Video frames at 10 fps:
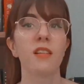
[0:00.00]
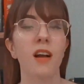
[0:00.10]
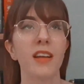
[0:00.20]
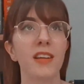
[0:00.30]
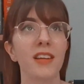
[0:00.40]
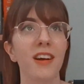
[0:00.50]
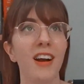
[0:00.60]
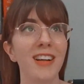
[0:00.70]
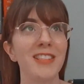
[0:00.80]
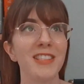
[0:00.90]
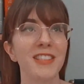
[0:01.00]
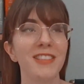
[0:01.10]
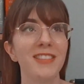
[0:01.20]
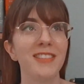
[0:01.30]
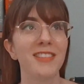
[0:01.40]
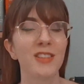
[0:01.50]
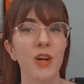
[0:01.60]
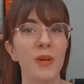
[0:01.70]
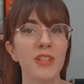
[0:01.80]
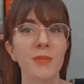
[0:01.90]
Like, I didn't
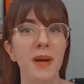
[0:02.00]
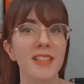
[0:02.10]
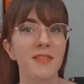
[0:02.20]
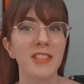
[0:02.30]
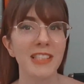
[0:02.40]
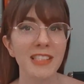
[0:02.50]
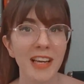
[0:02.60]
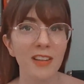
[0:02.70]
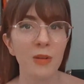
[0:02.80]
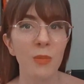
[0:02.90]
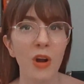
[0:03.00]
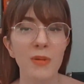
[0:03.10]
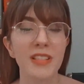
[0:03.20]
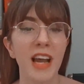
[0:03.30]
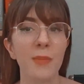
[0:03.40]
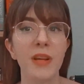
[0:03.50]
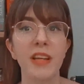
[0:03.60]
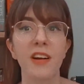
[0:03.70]
go into massive detail on what I was tabbing,